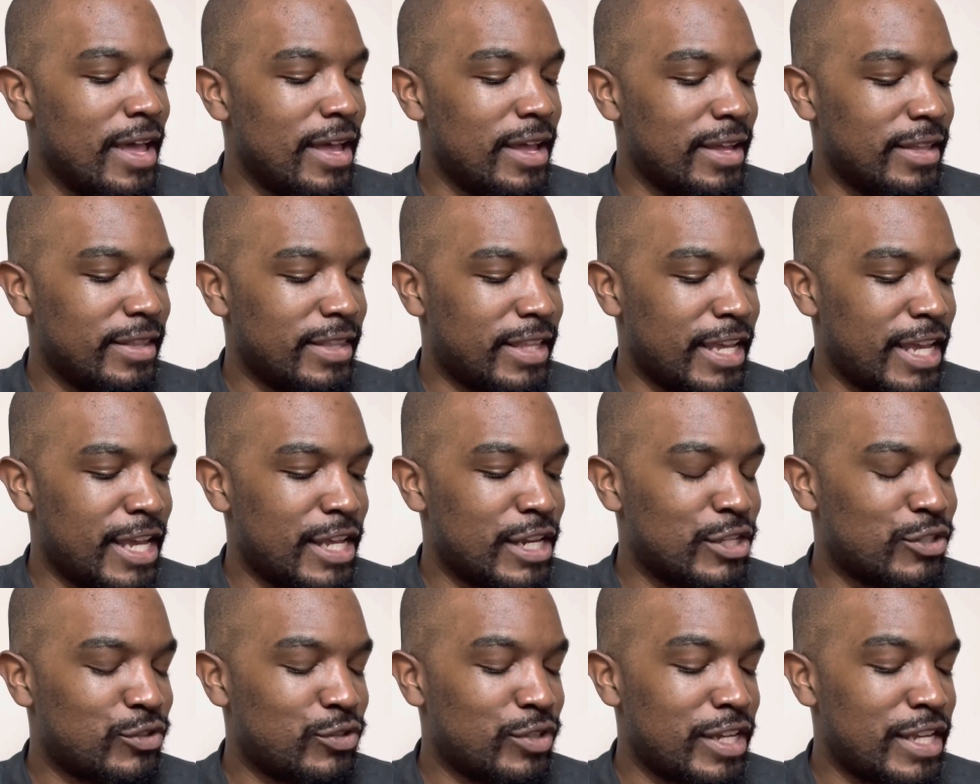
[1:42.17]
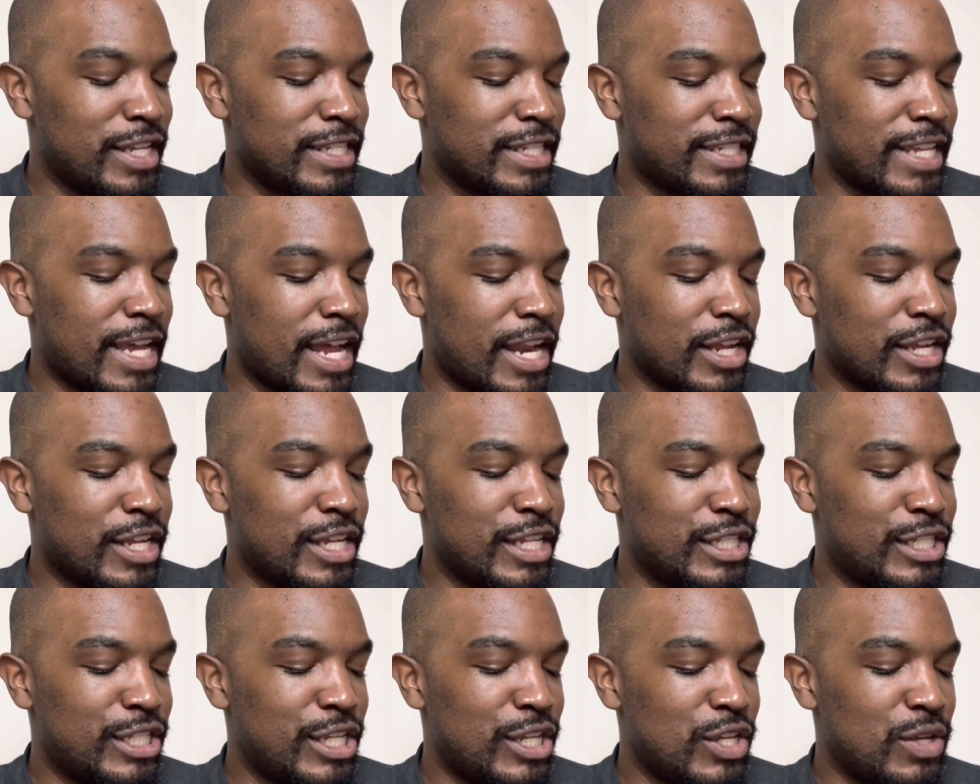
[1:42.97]
The industry insider
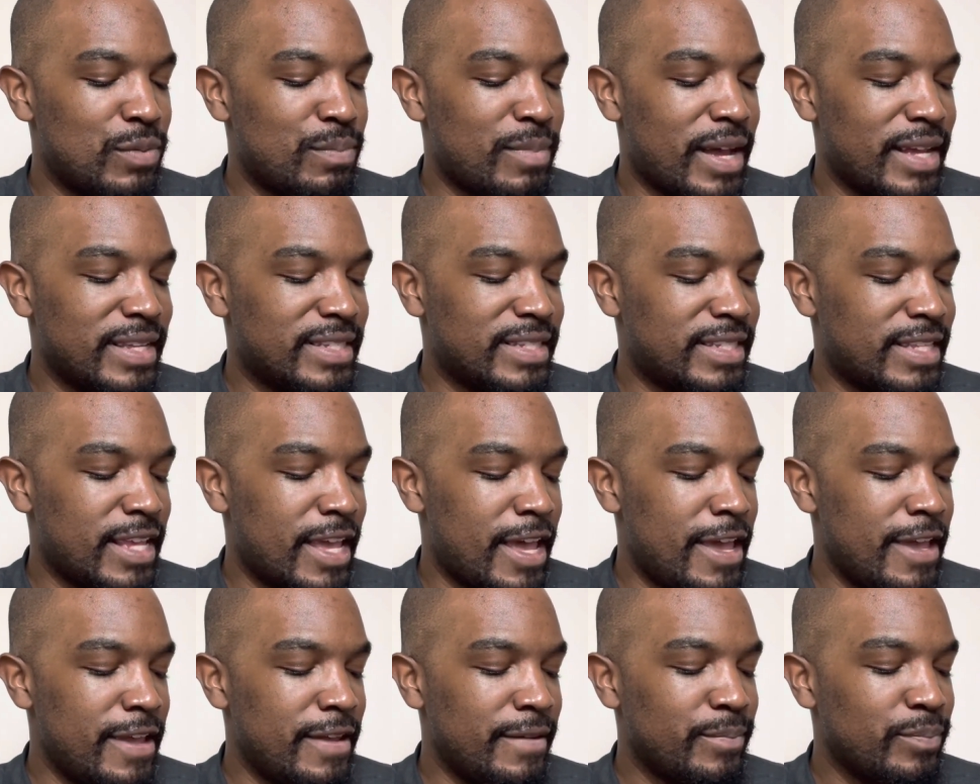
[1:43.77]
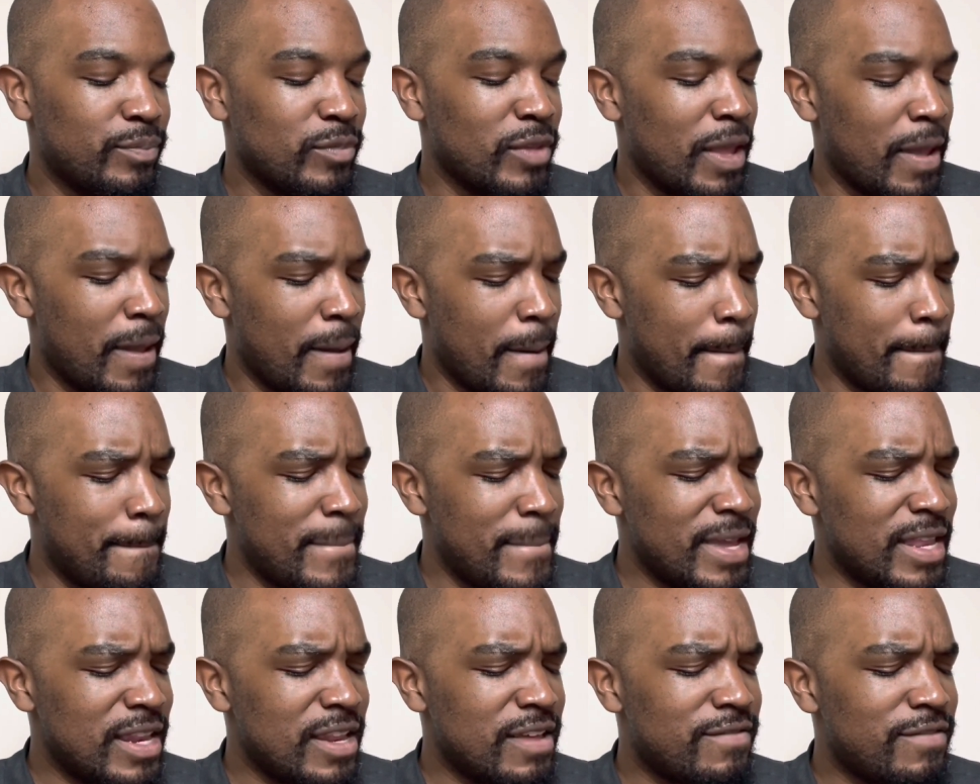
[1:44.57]
continued by saying,
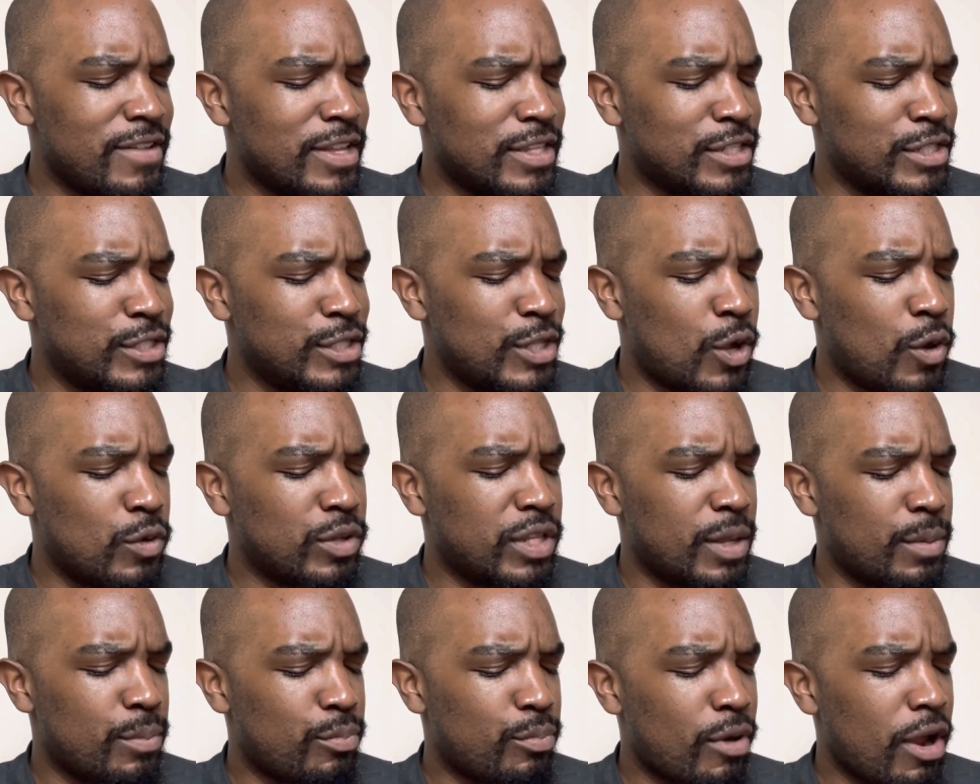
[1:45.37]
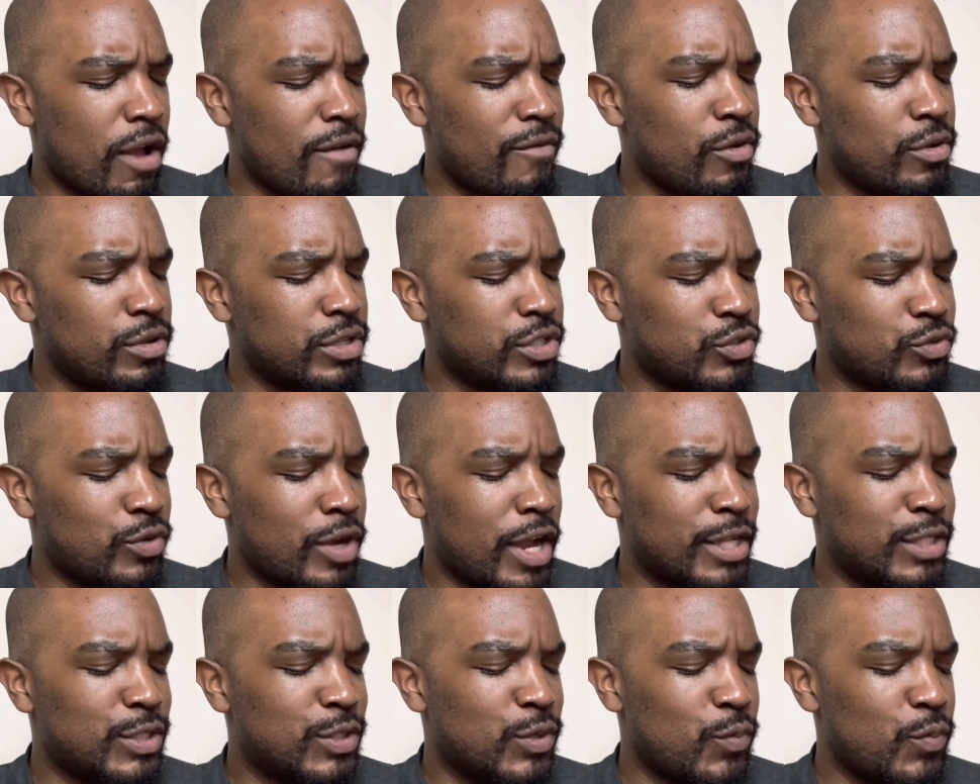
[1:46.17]
many of us know that Bravo is
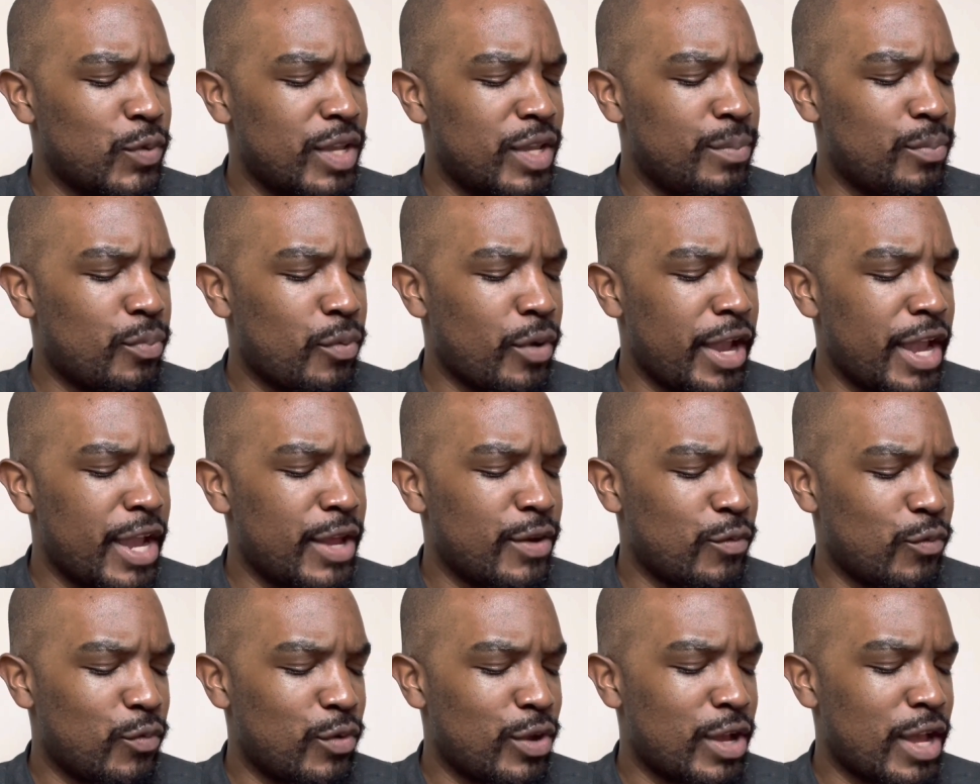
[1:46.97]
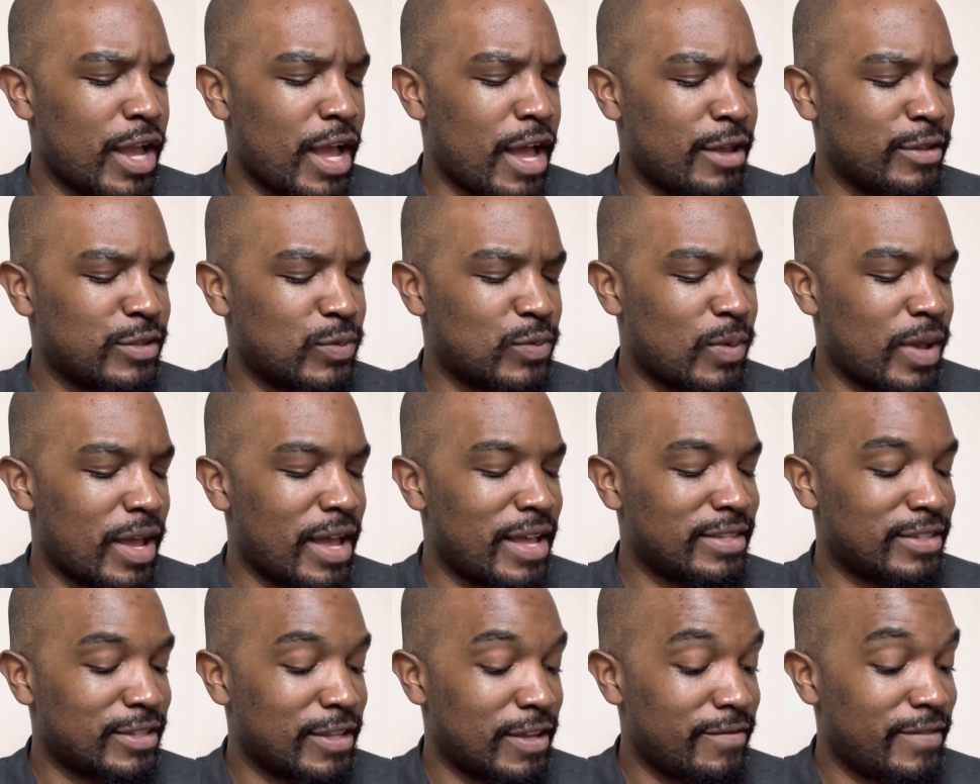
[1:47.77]
trying to rebrand Real
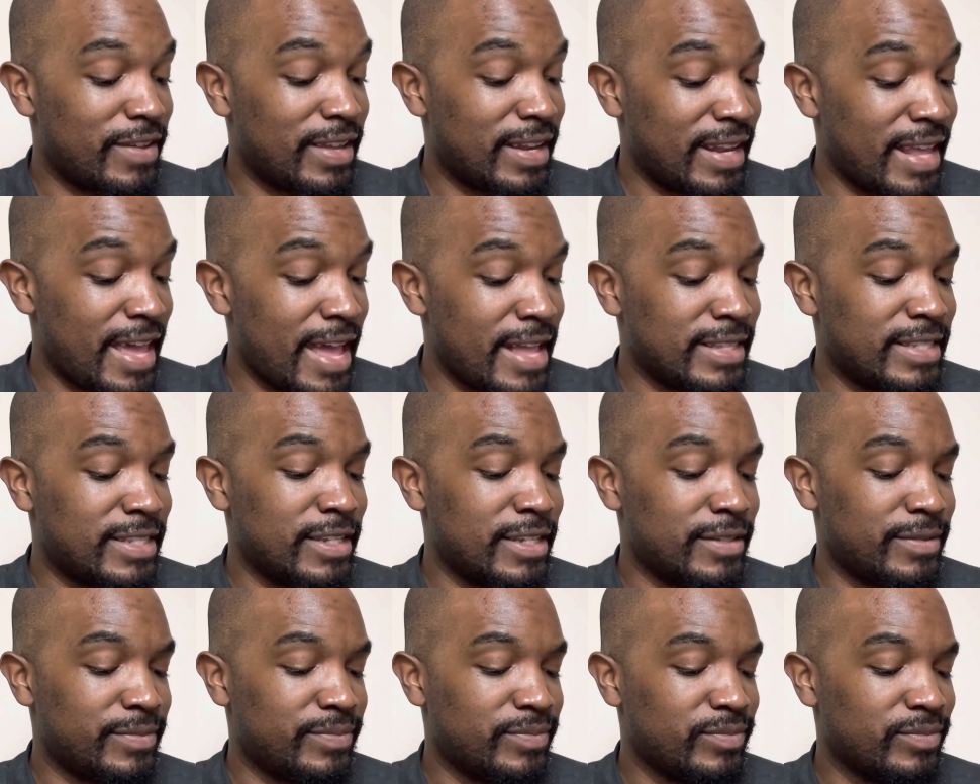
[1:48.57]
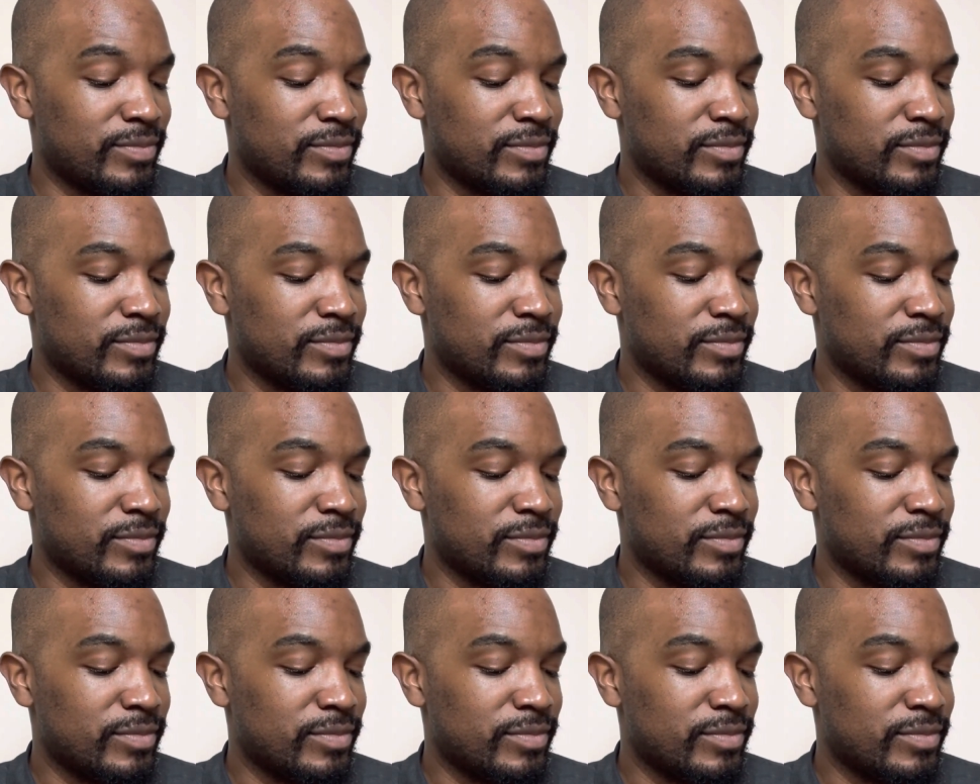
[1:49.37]
Housewives of Atlanta.